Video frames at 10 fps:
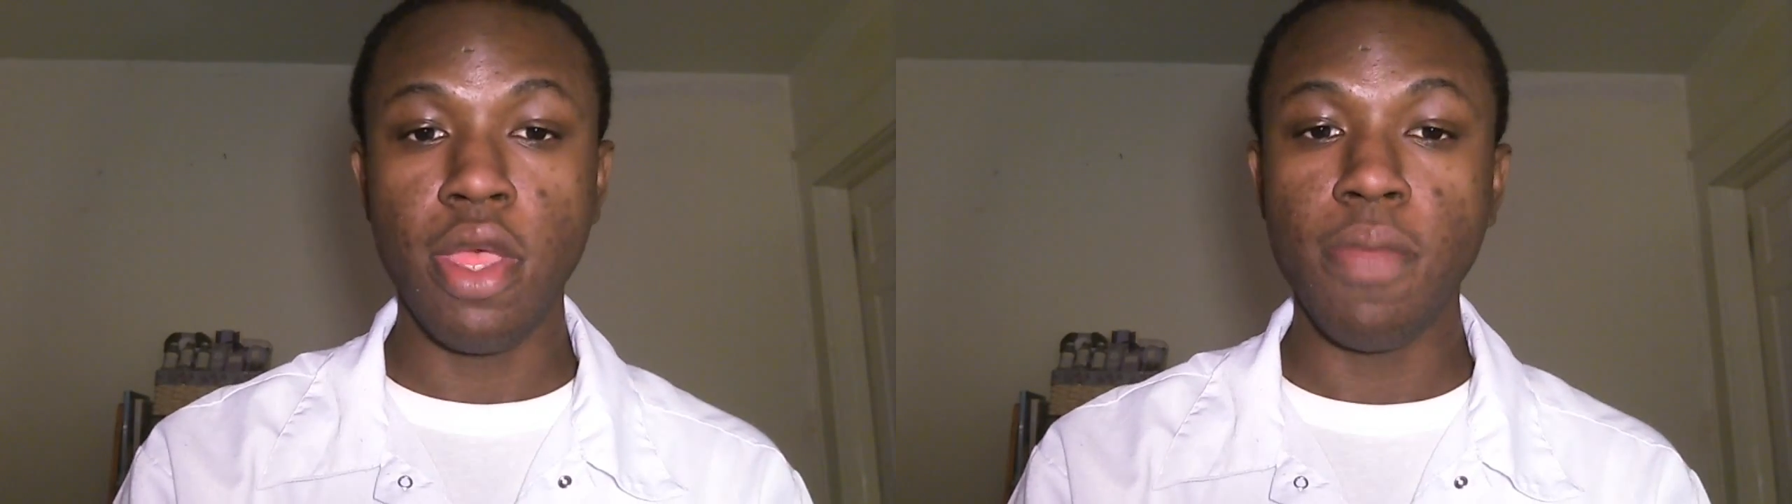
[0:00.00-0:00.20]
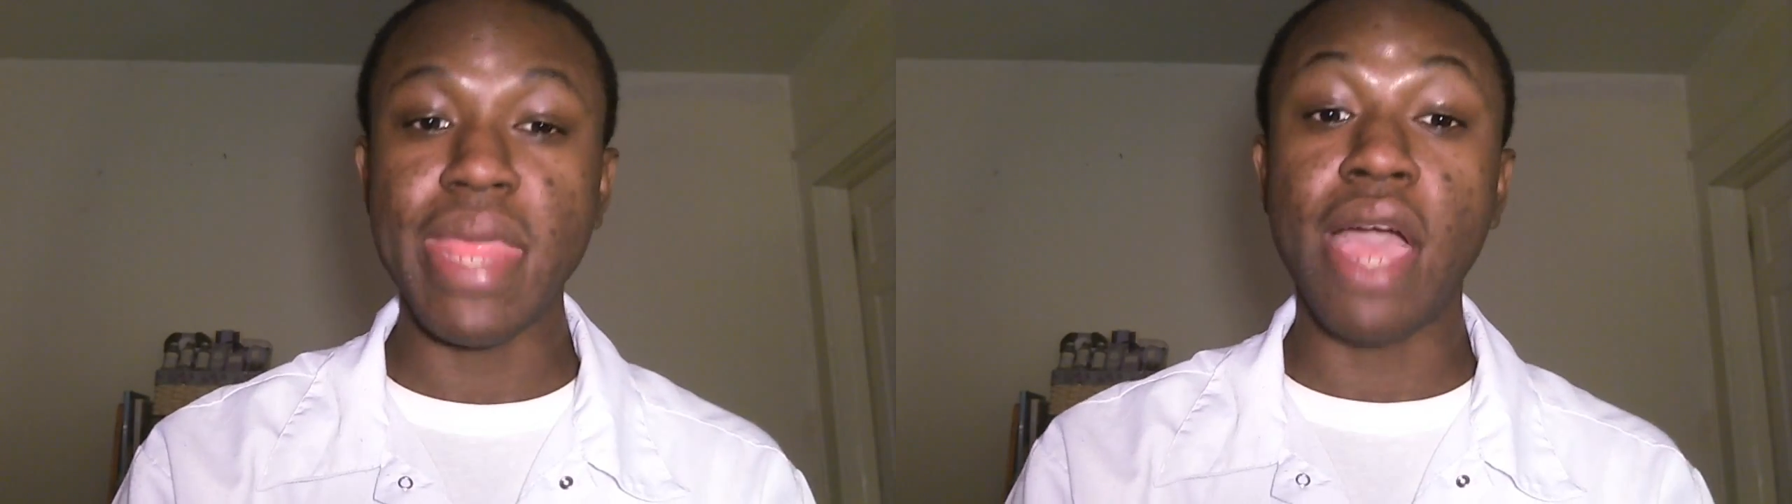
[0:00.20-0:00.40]

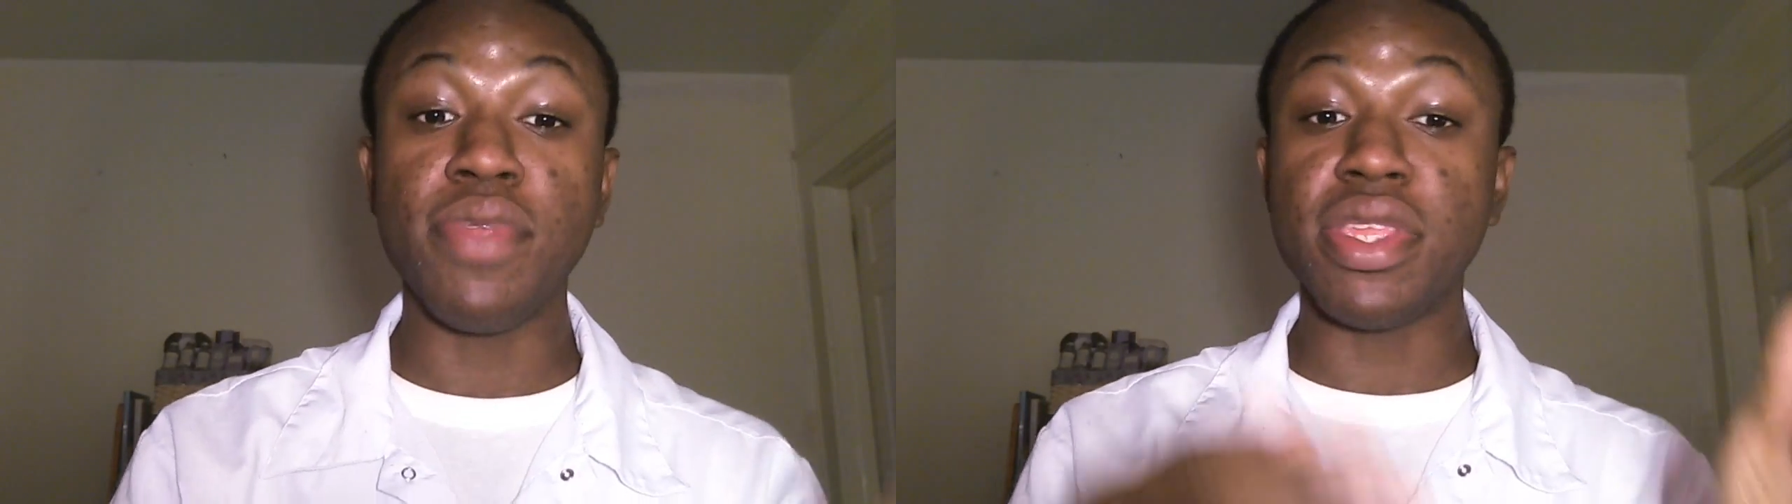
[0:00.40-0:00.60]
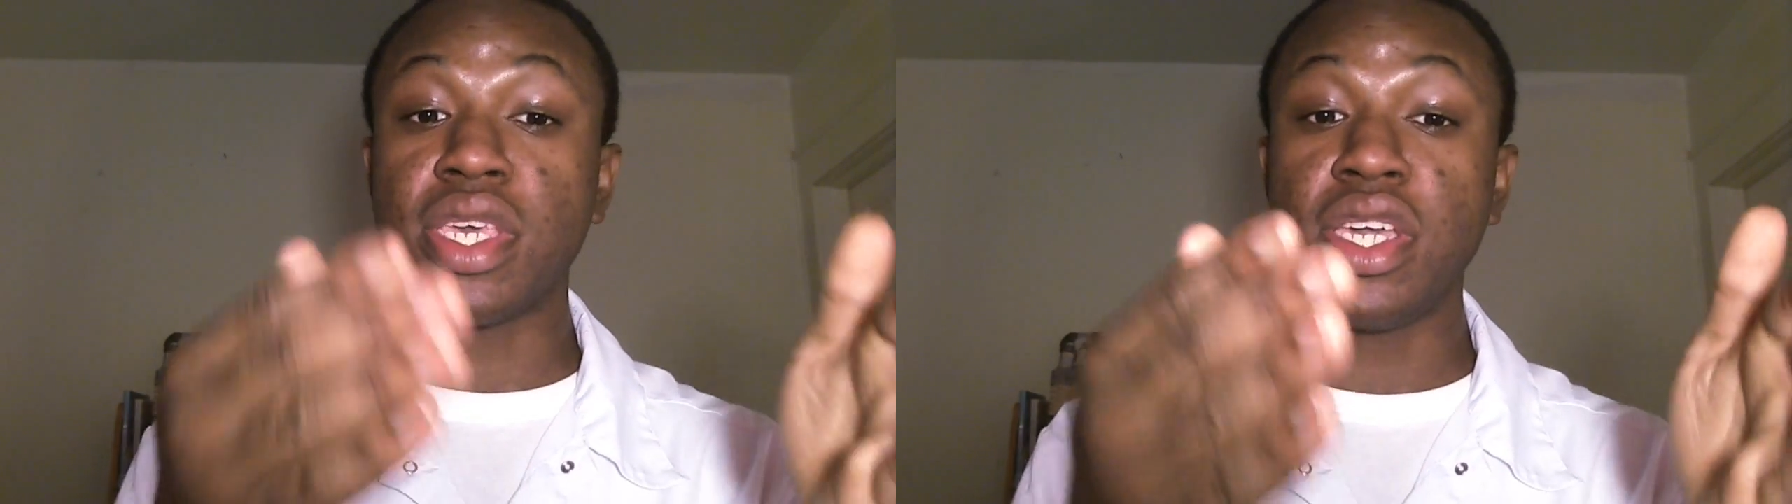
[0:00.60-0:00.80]
Now,
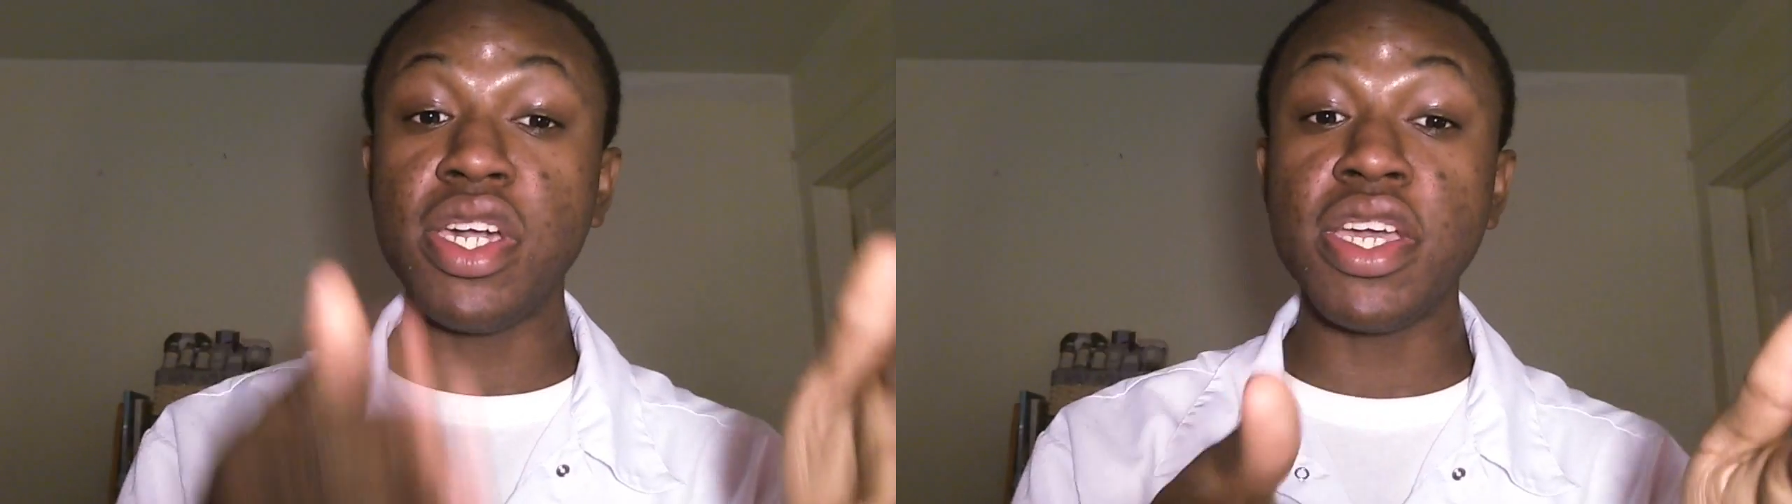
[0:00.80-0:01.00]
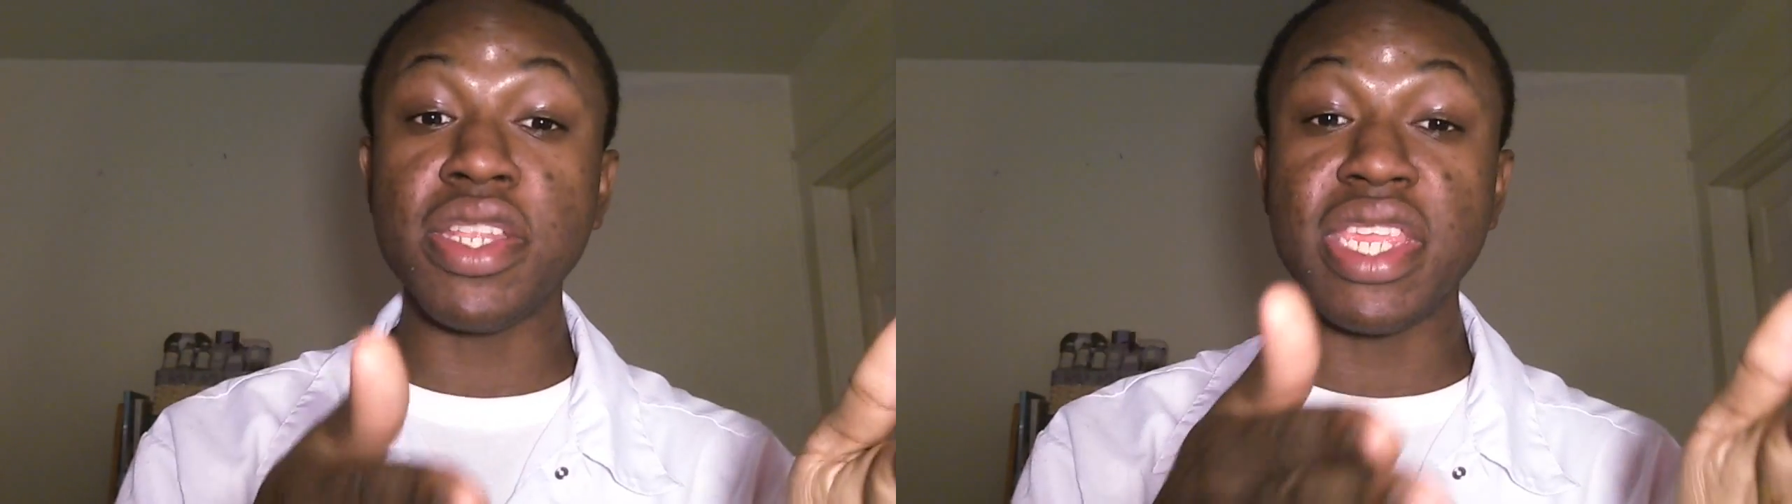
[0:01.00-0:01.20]
this
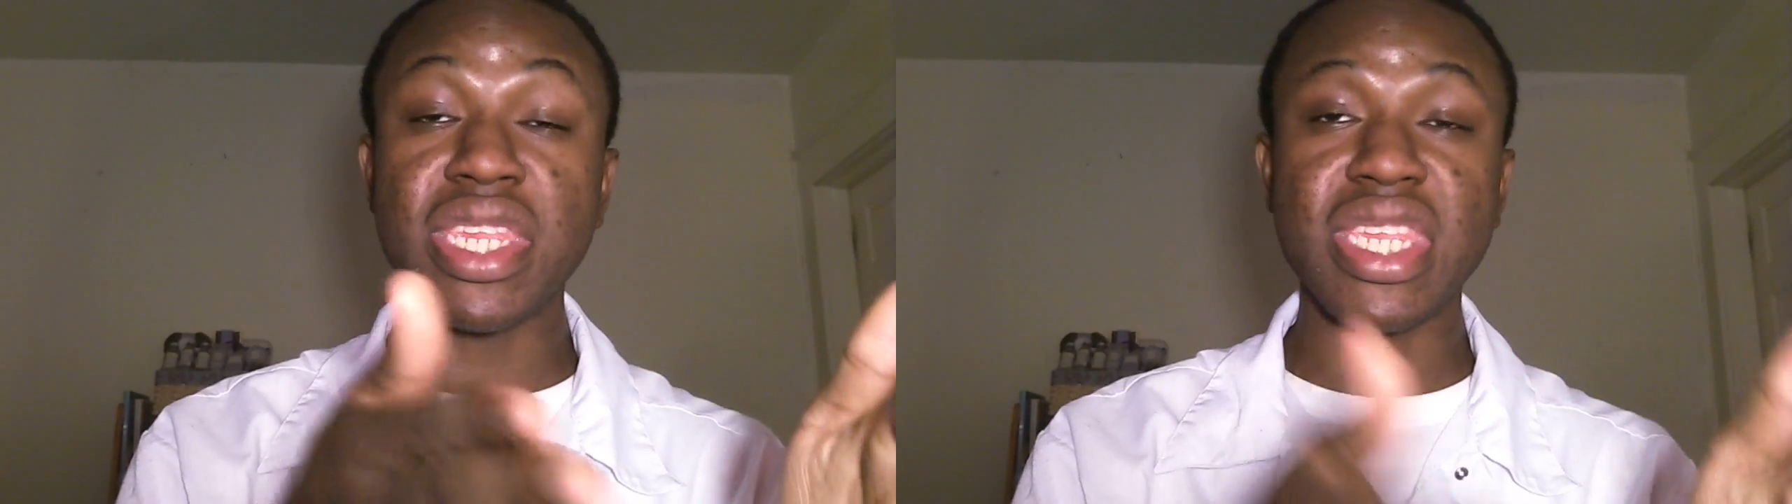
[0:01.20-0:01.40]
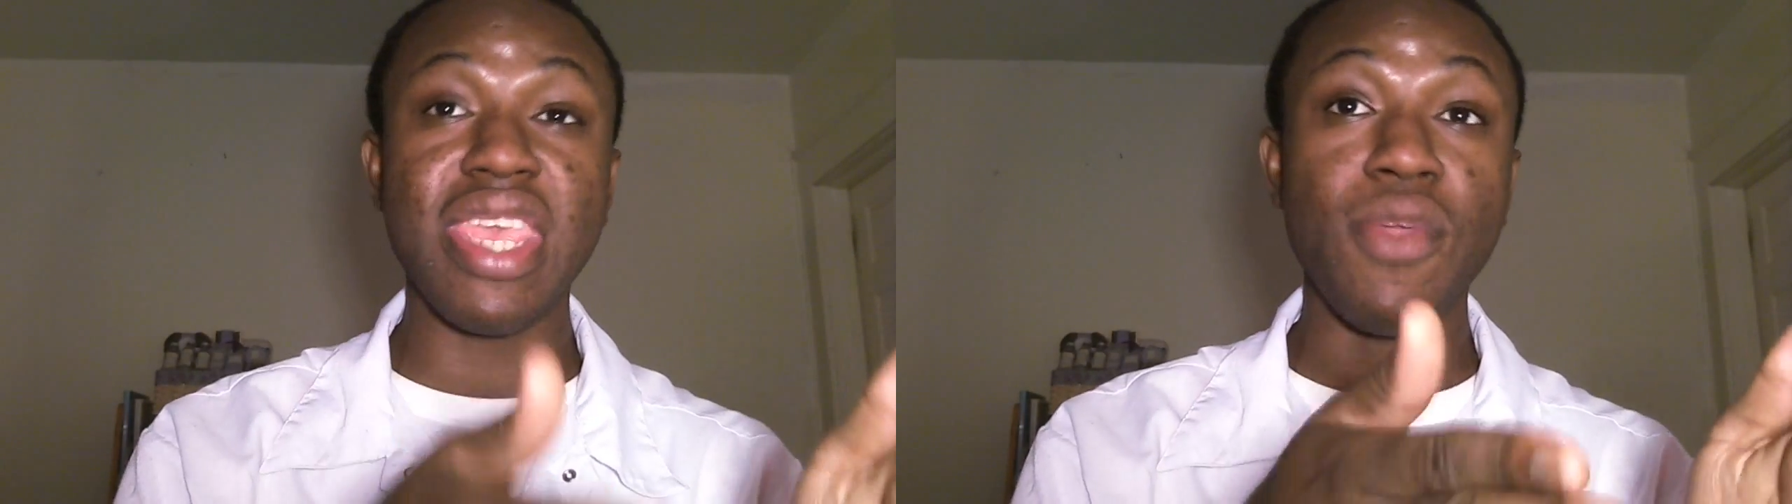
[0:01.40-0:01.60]

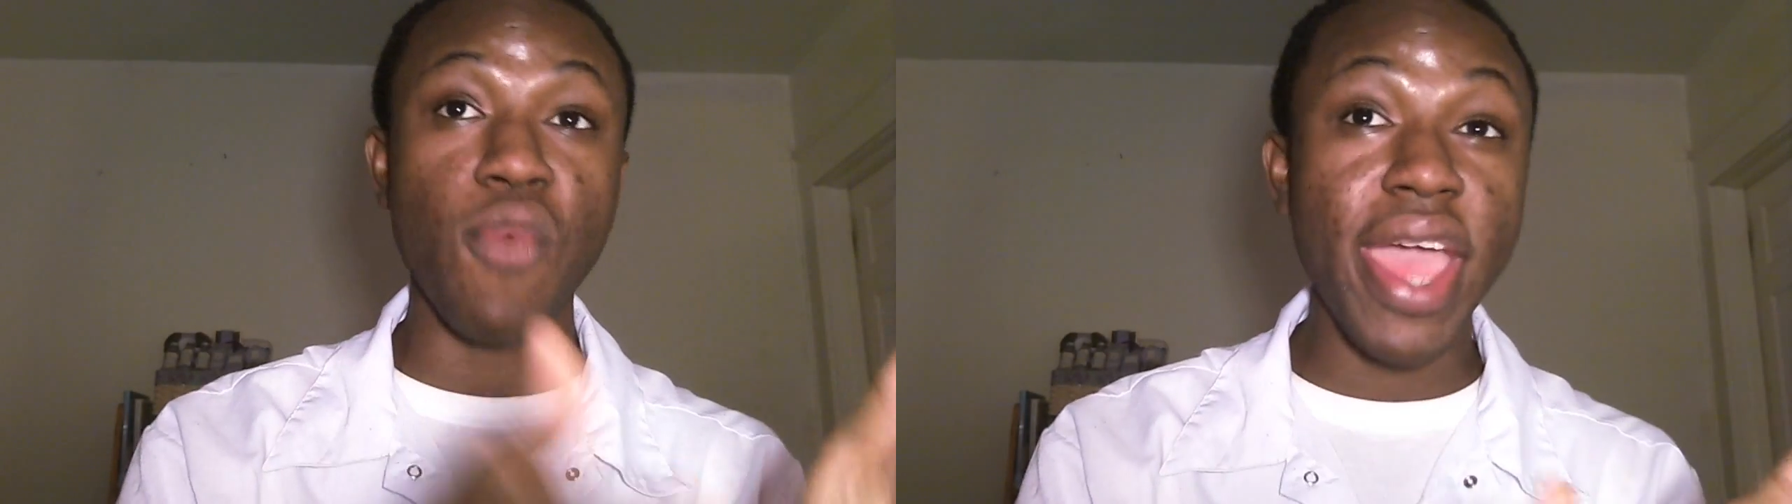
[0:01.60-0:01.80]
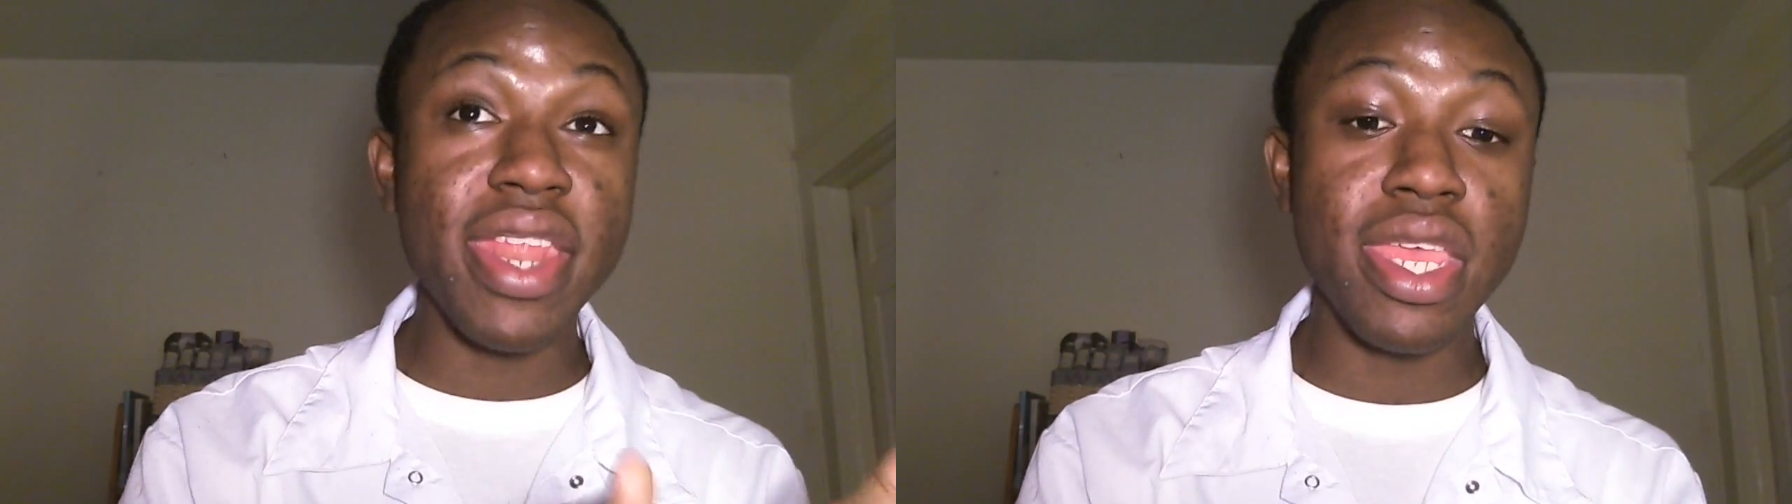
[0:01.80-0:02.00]
scene right